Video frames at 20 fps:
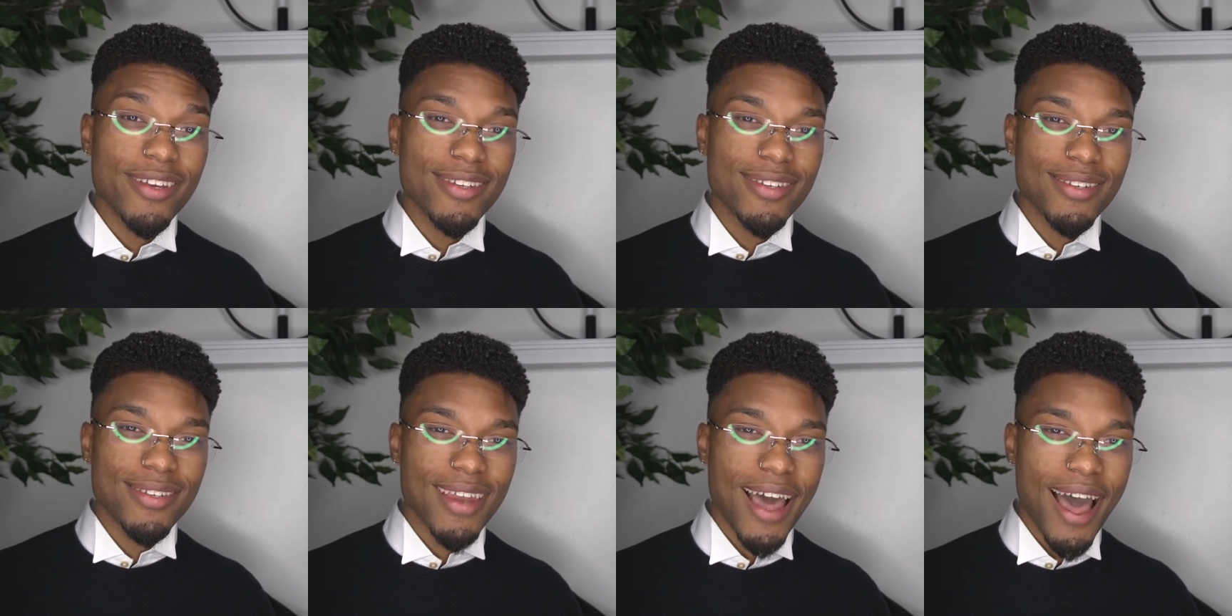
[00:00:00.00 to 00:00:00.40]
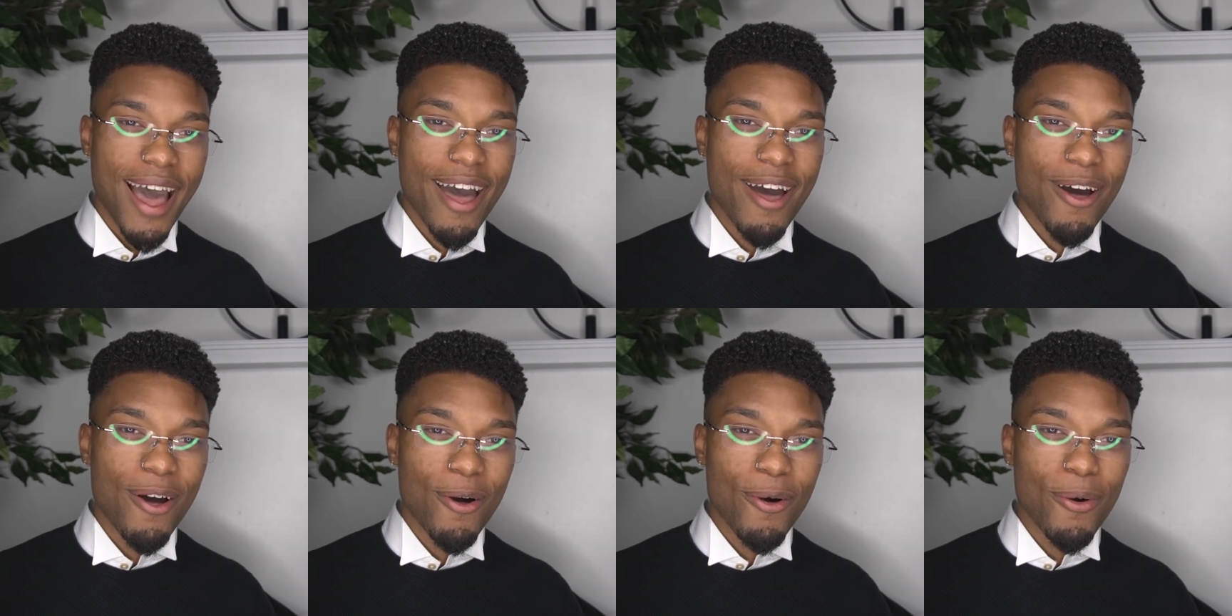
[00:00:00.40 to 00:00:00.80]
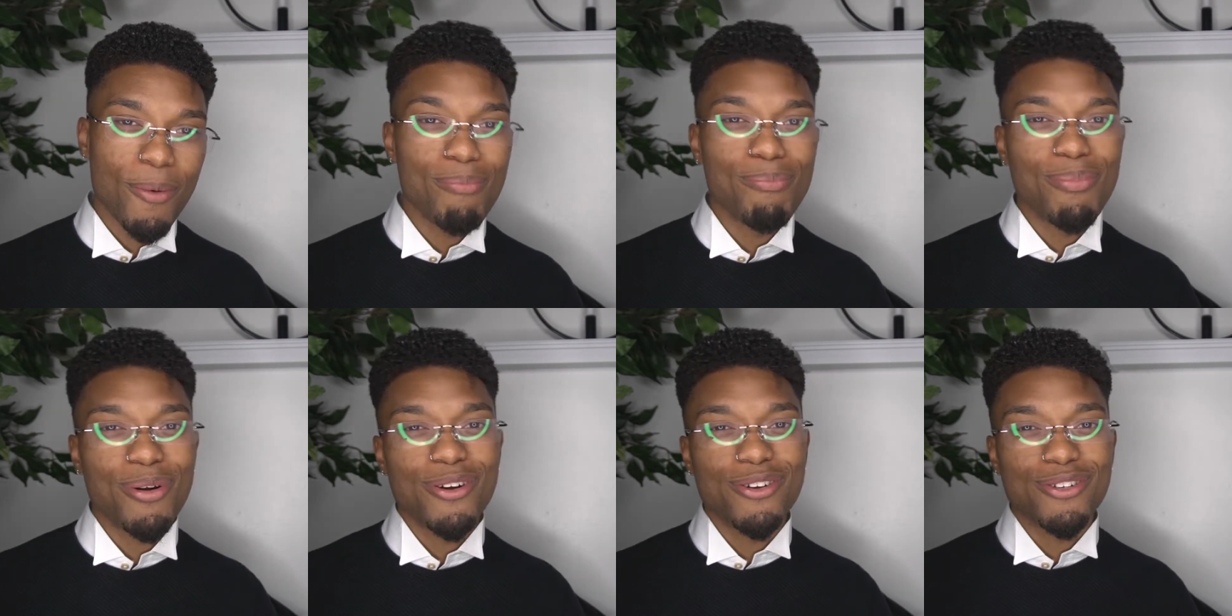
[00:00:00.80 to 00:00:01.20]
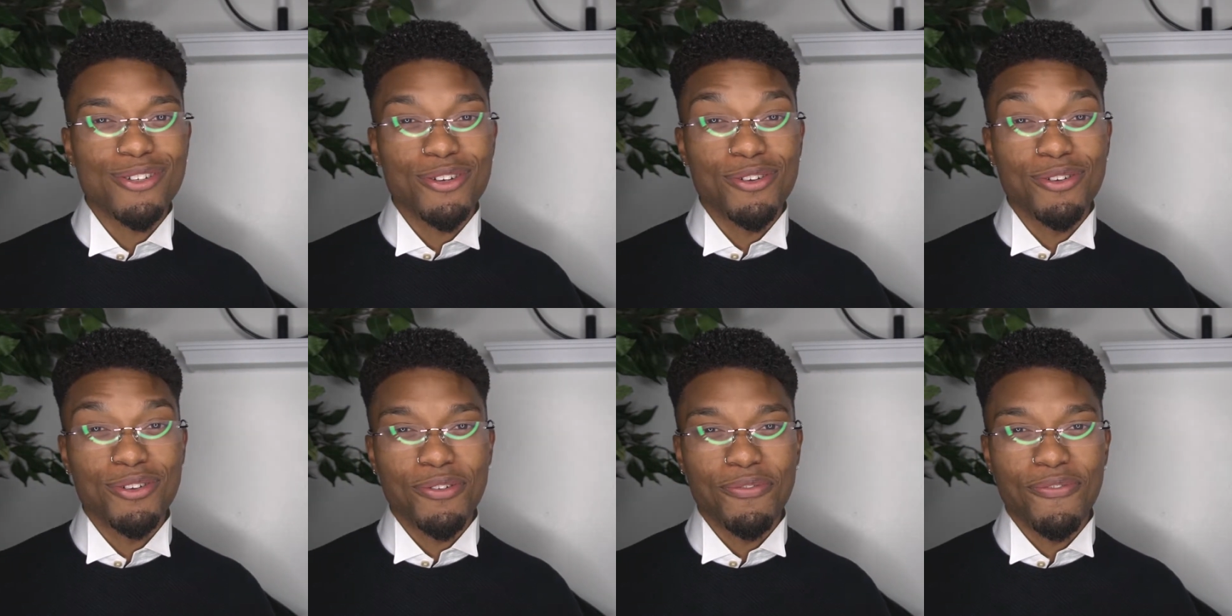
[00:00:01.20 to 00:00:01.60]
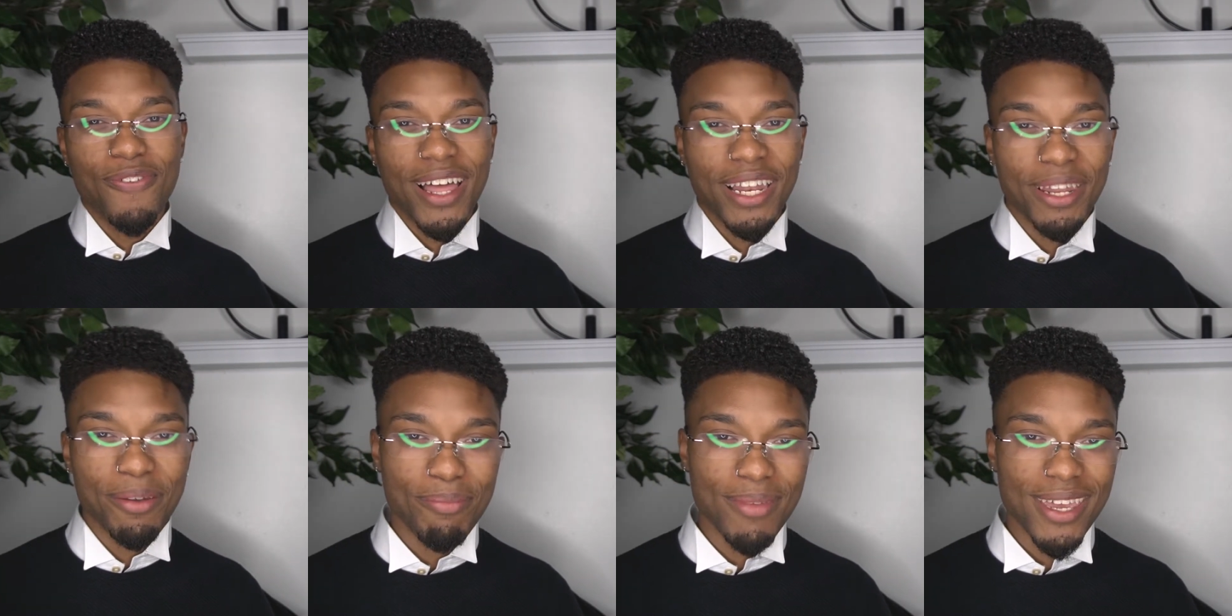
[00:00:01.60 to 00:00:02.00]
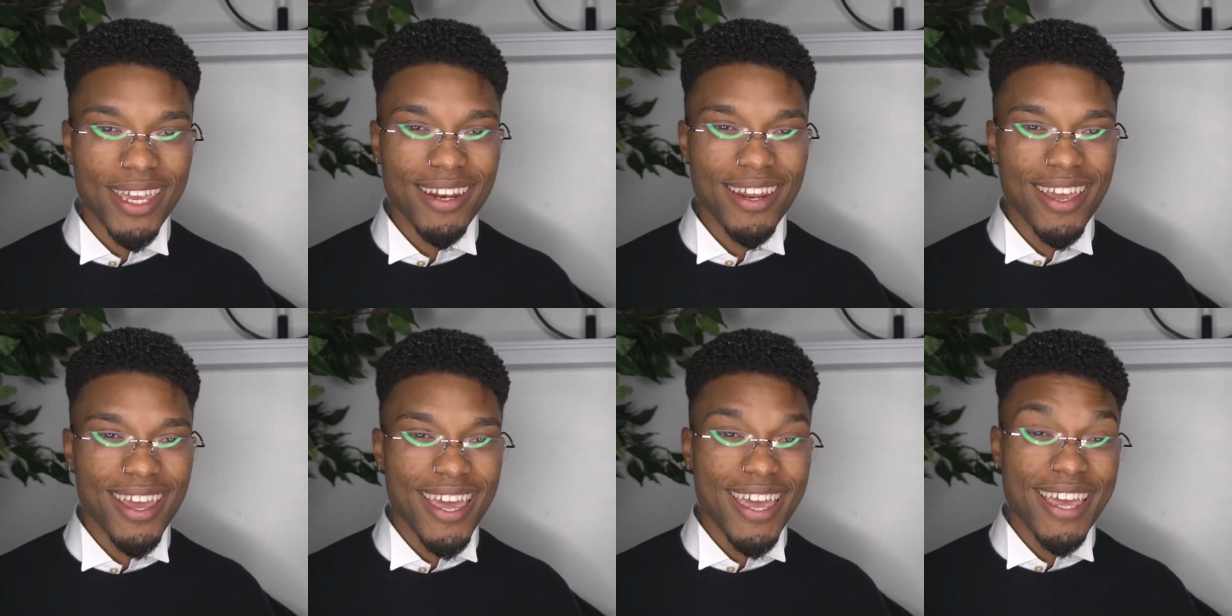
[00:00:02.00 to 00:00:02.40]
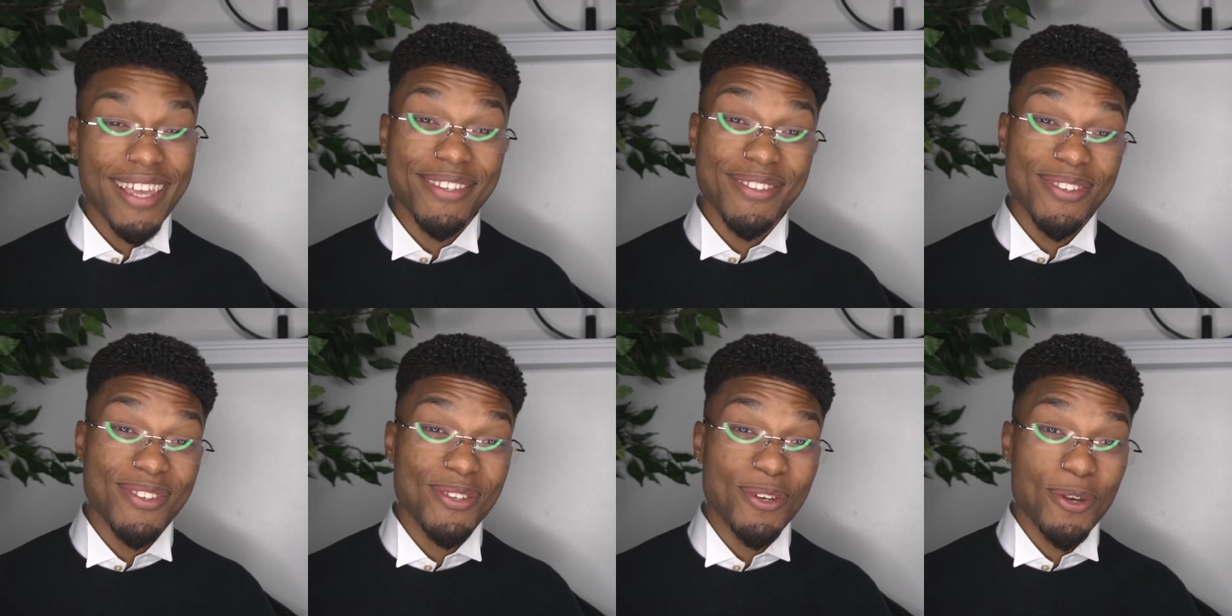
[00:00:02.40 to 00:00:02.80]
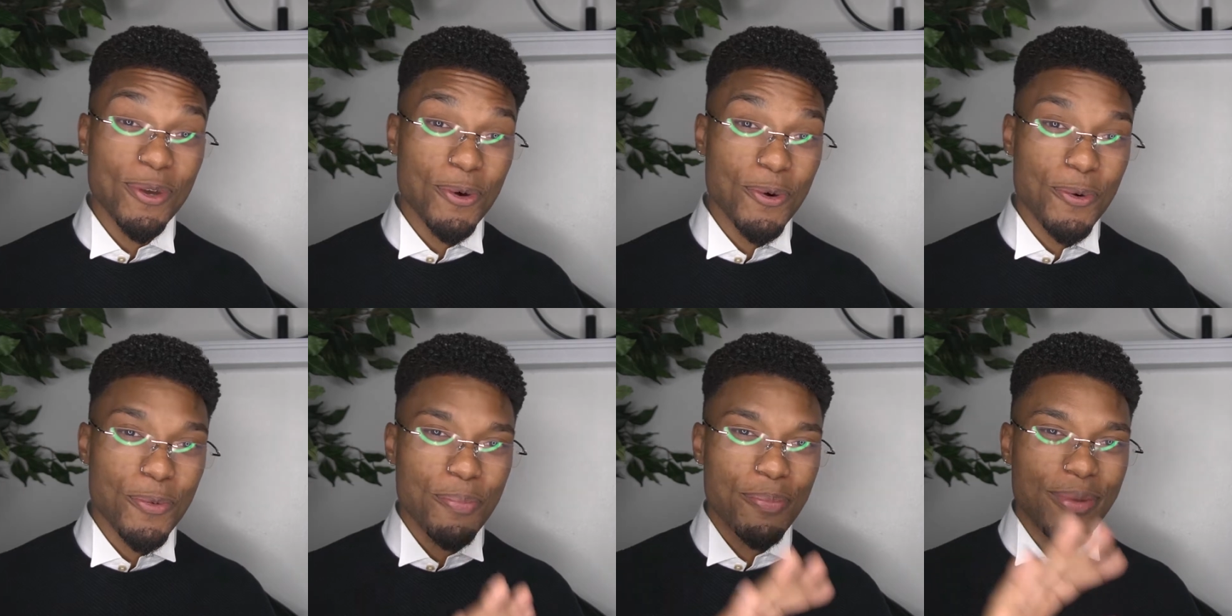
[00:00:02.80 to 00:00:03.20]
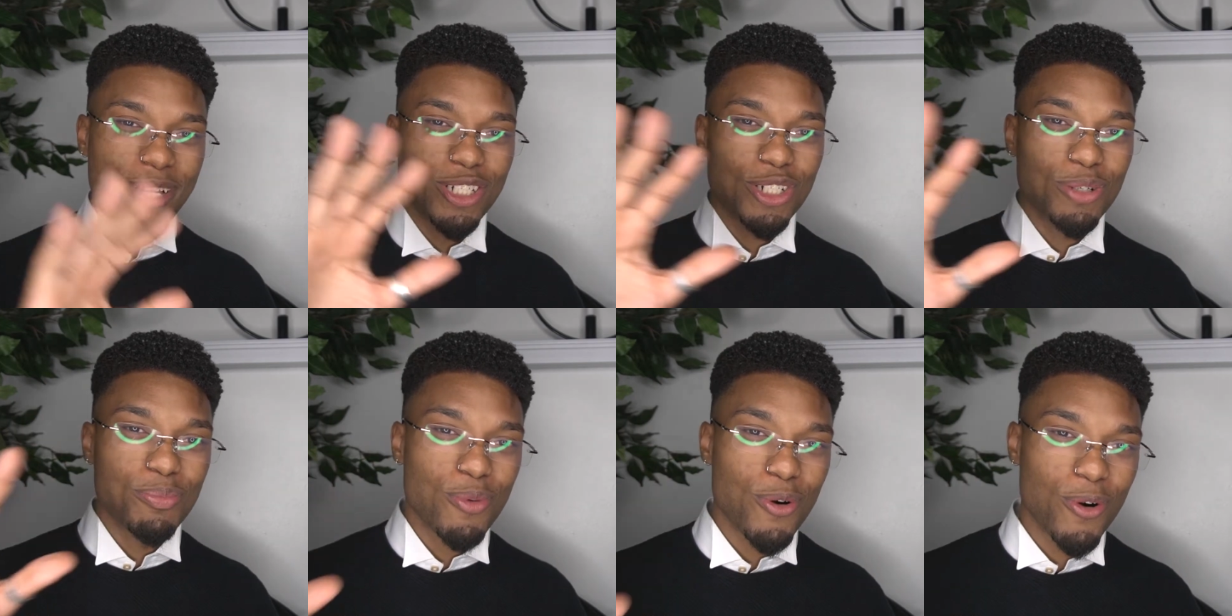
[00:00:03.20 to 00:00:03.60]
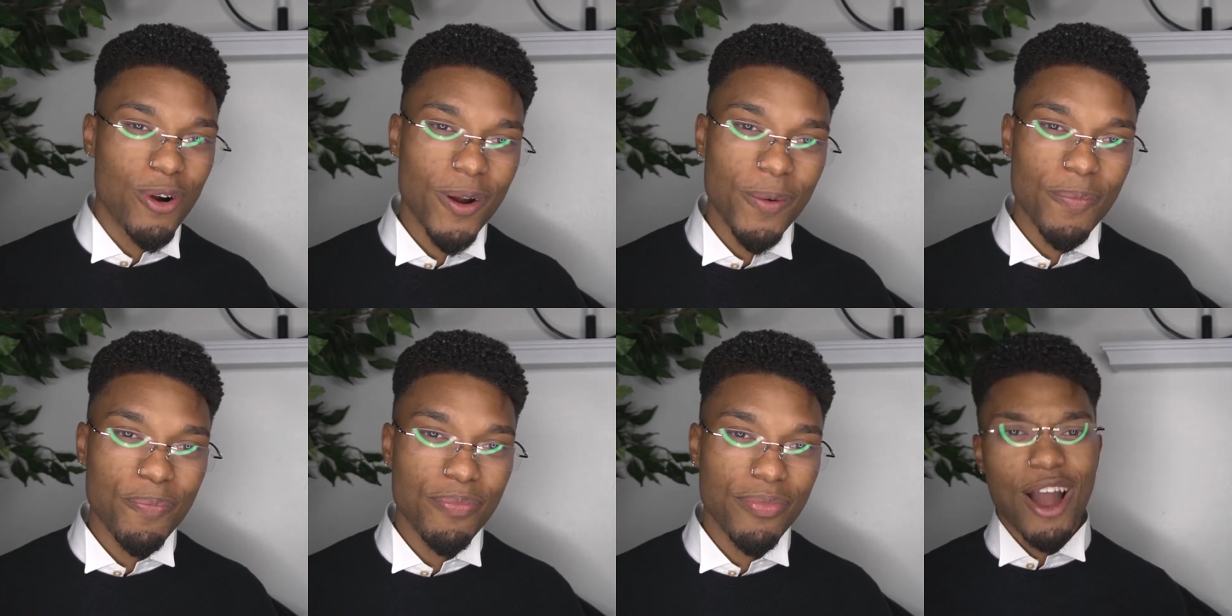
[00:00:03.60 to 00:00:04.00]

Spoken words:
style, personal development, and so much more.